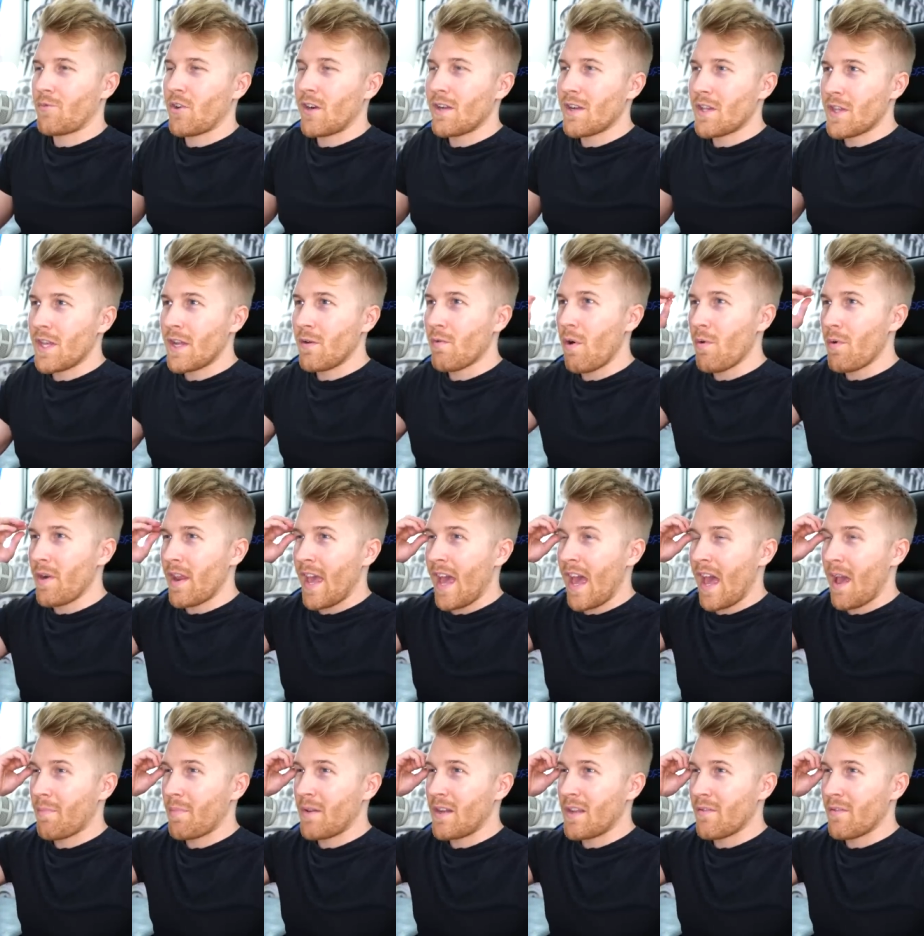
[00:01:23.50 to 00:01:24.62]
trying to think what would
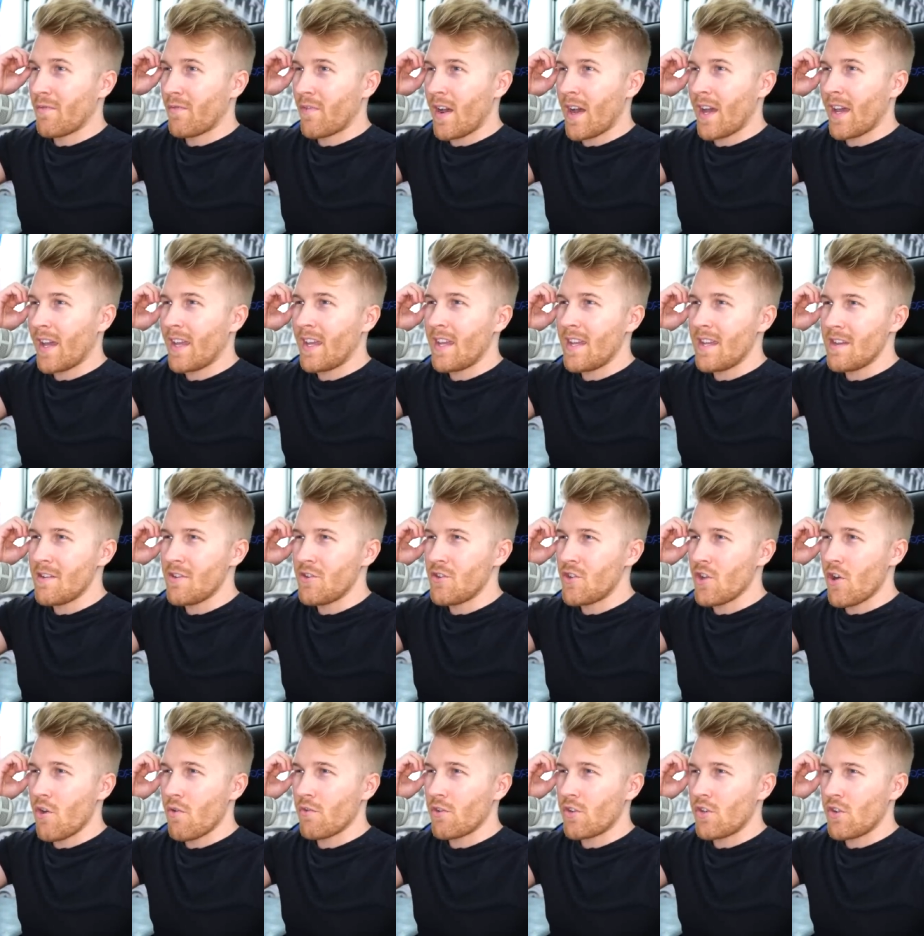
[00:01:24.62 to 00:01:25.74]
happen if I
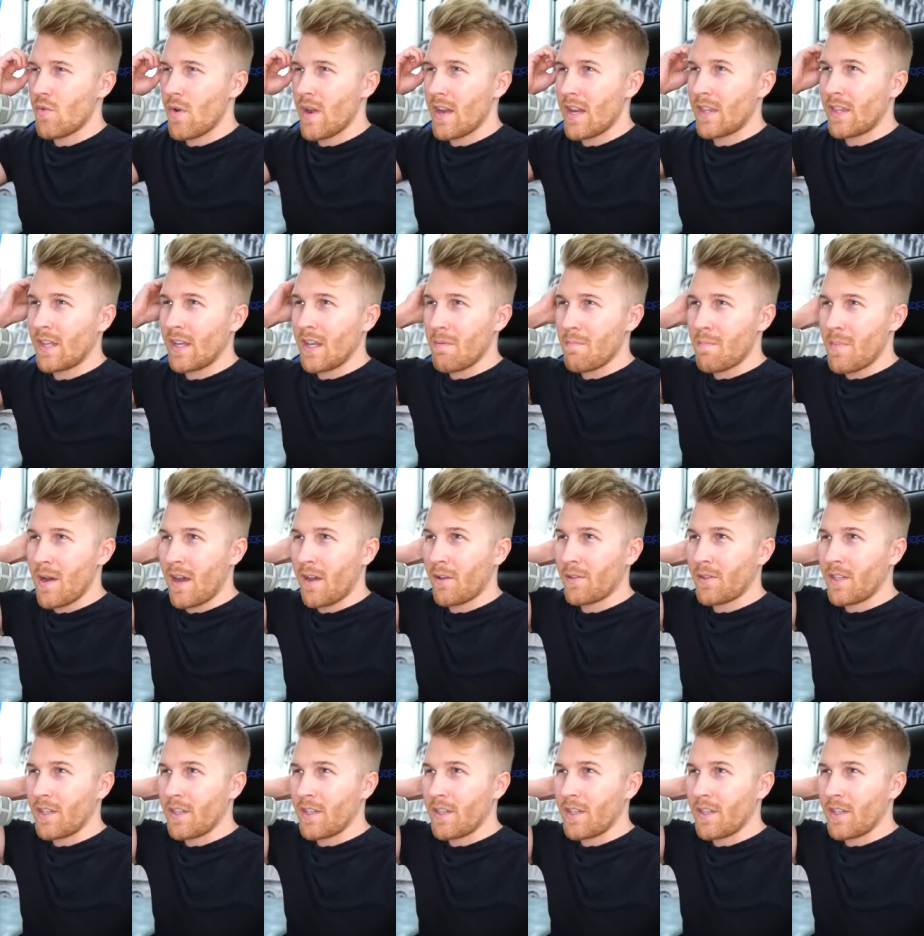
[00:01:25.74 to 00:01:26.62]
don't do anything about